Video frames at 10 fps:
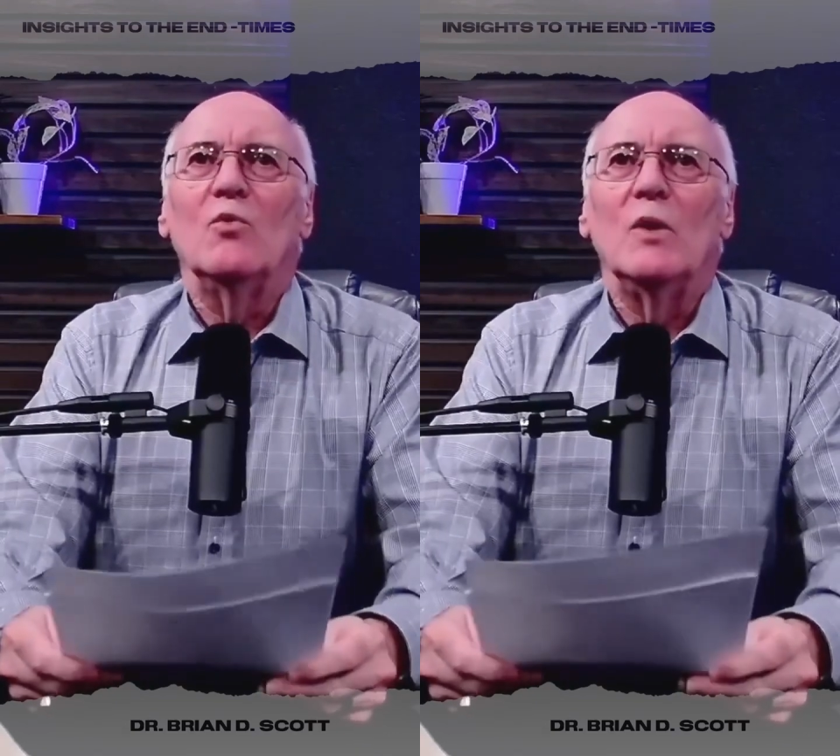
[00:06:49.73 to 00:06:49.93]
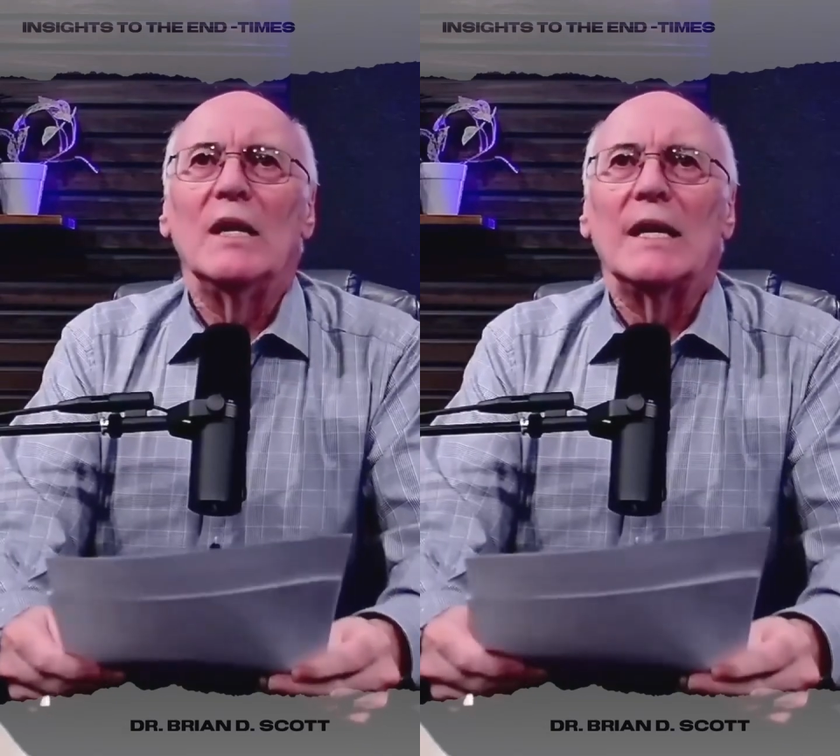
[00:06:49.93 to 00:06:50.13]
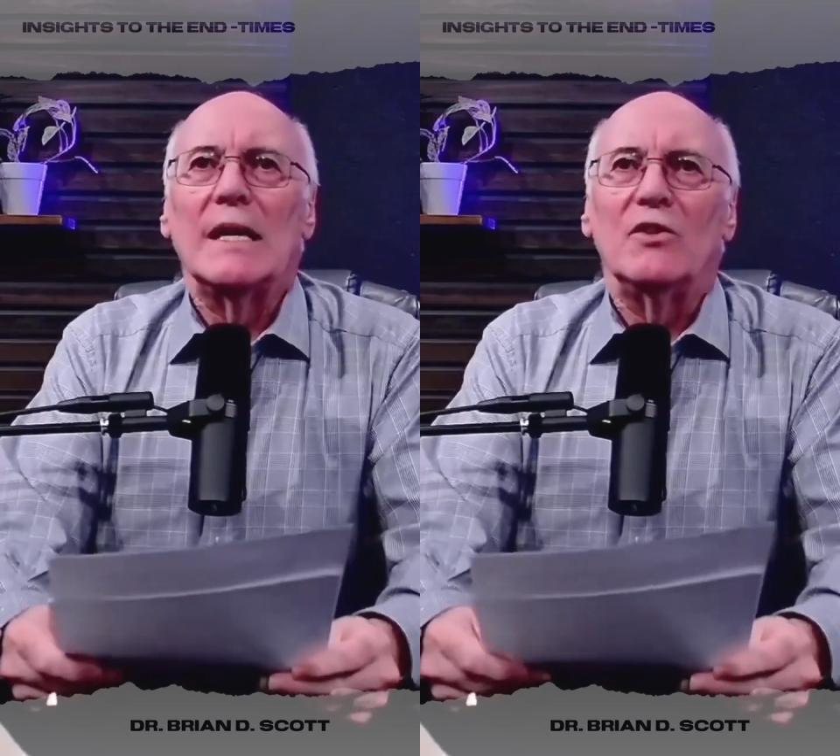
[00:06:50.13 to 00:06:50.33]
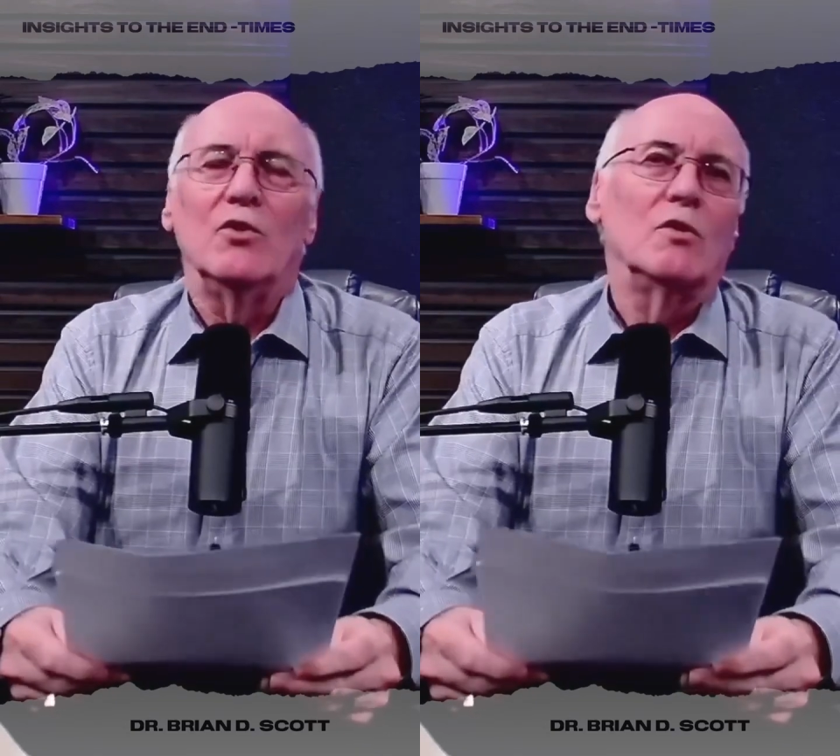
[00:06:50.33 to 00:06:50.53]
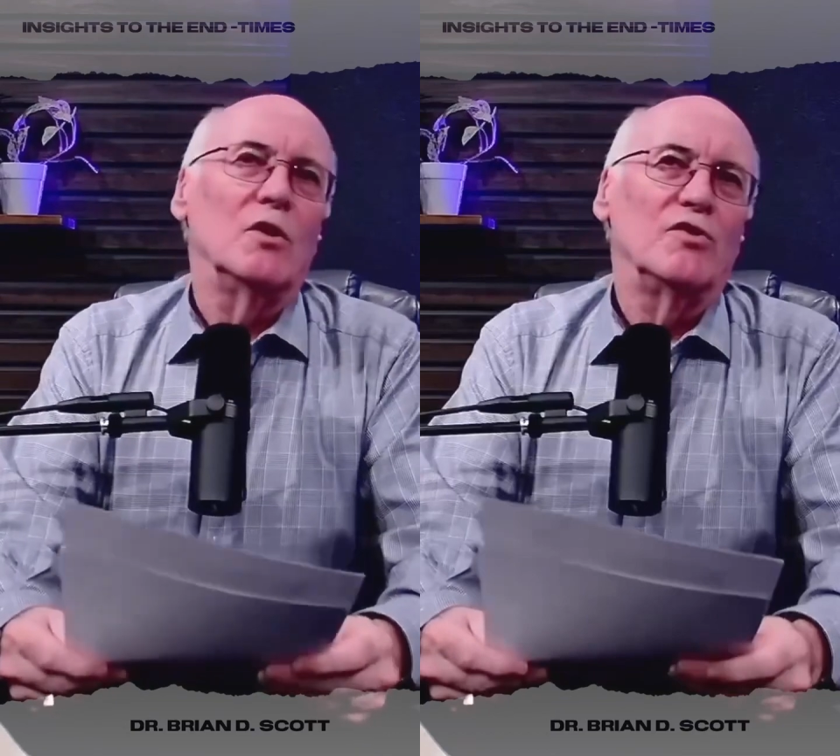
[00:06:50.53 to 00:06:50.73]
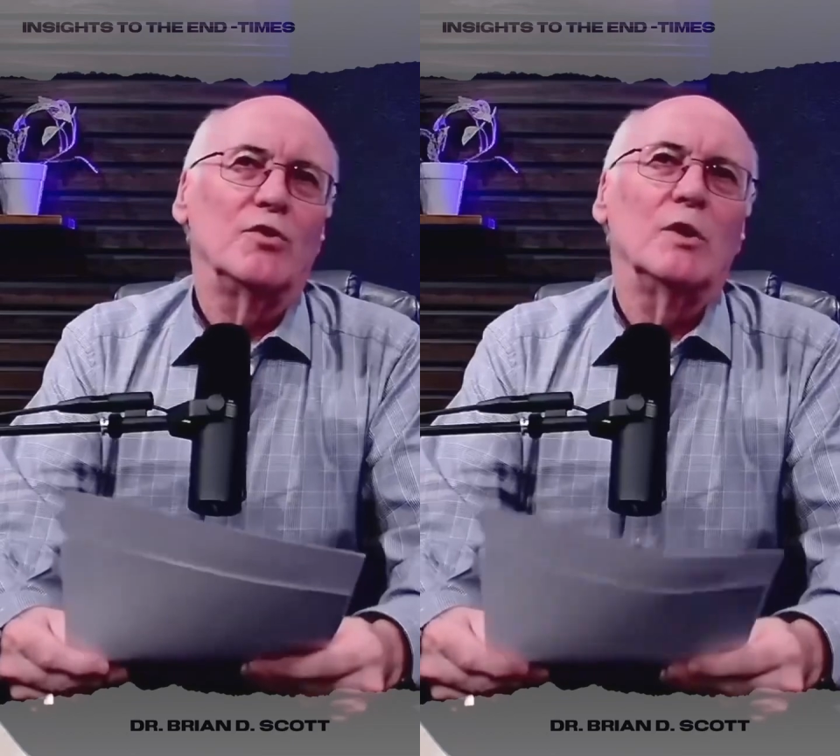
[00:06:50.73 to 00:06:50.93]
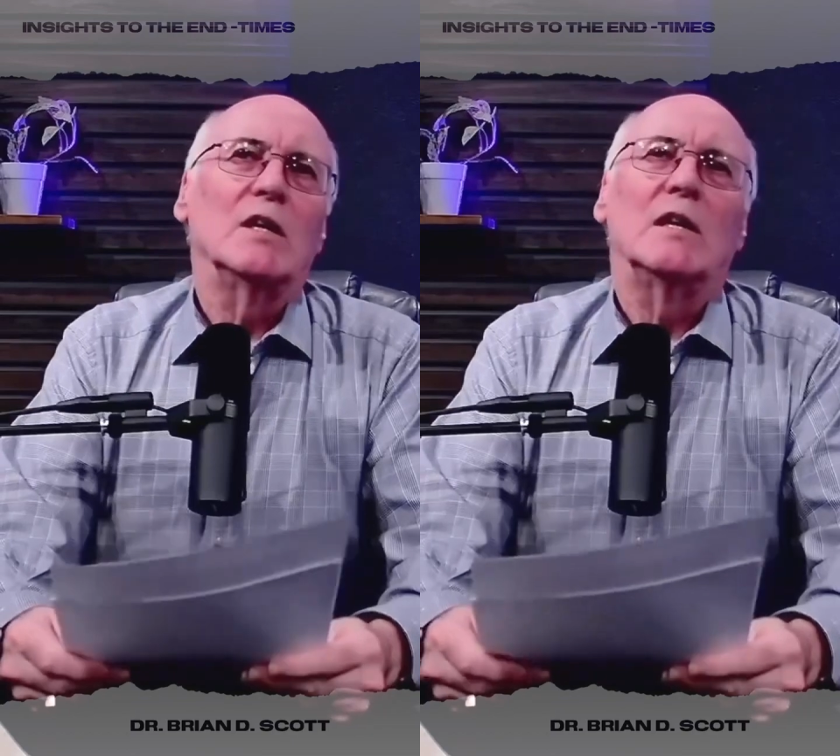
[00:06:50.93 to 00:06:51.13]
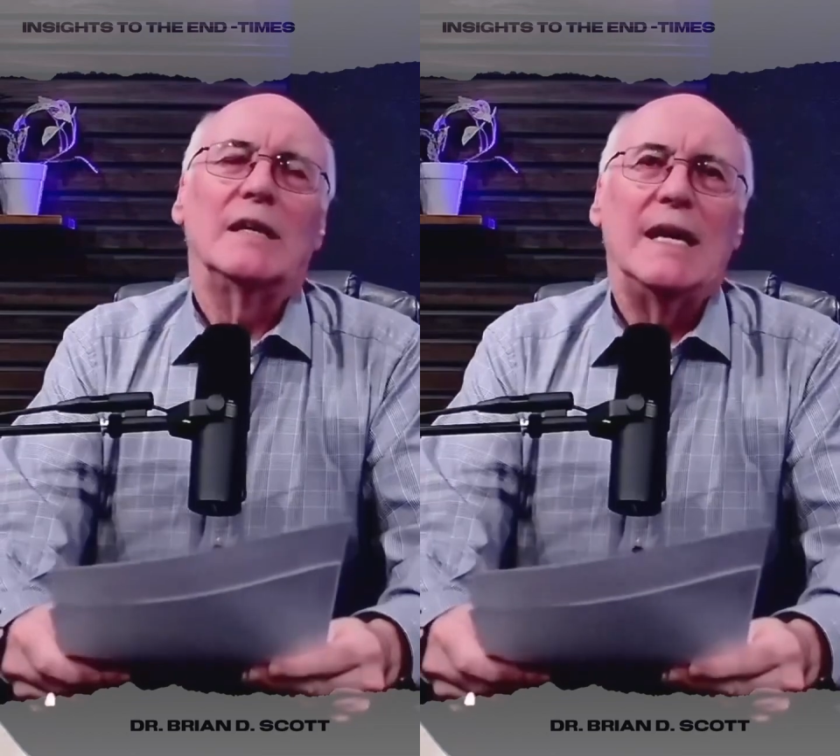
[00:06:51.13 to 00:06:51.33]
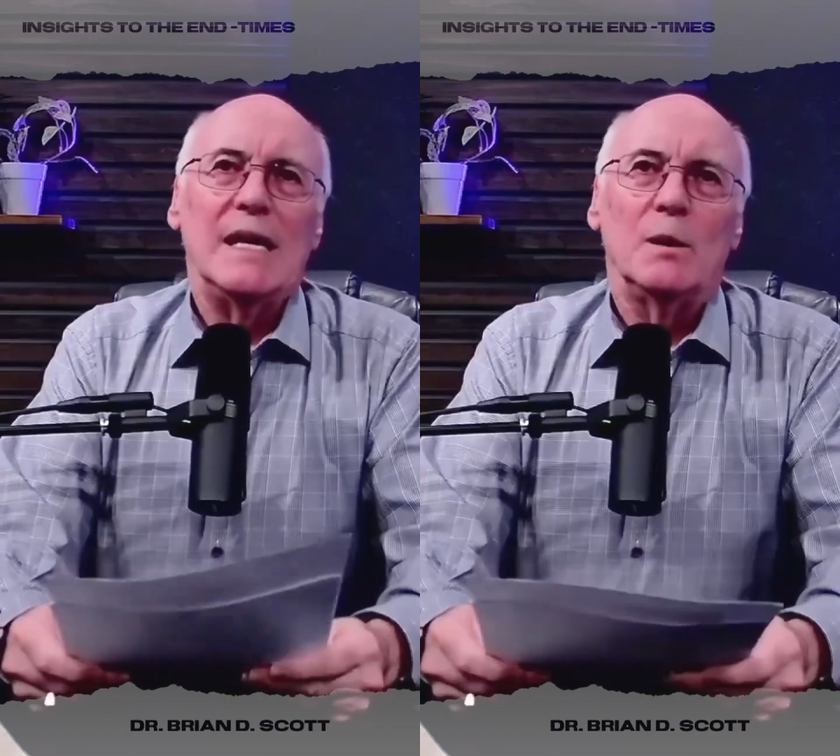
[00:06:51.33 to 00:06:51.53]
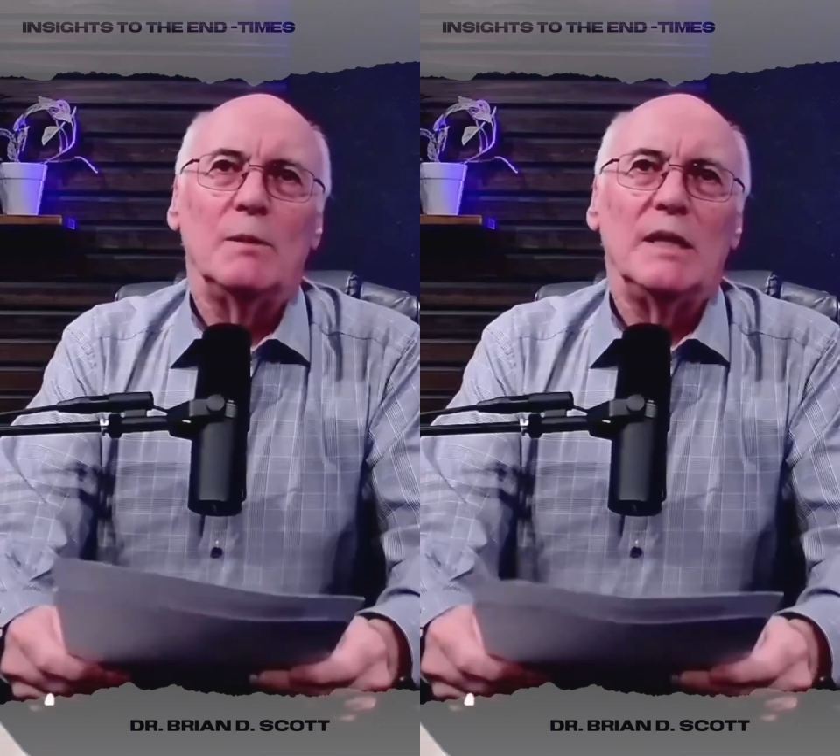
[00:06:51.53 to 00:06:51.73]
when I get too close to a car
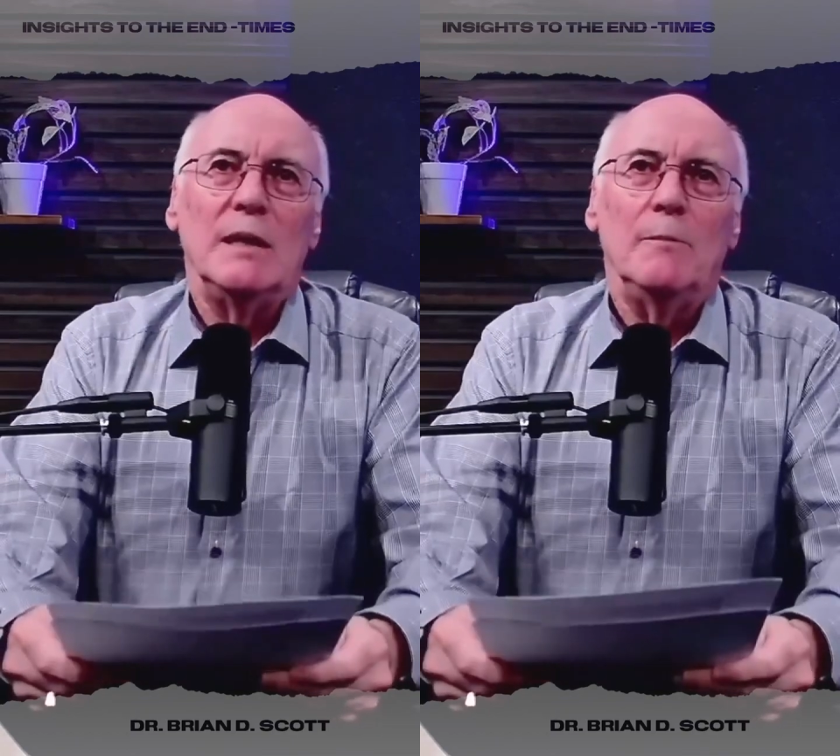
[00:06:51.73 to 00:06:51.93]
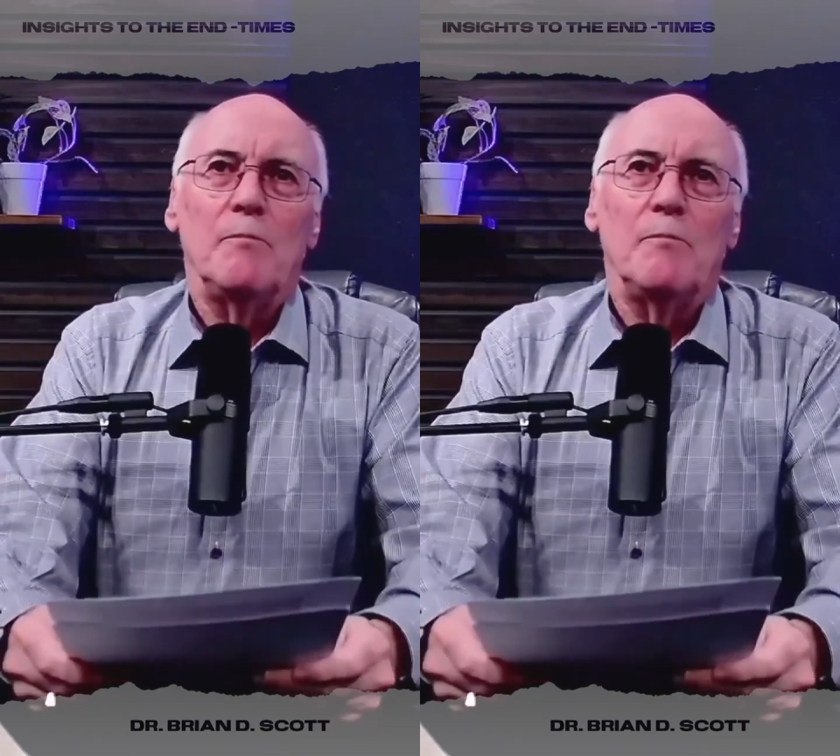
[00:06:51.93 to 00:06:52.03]
ahead of me.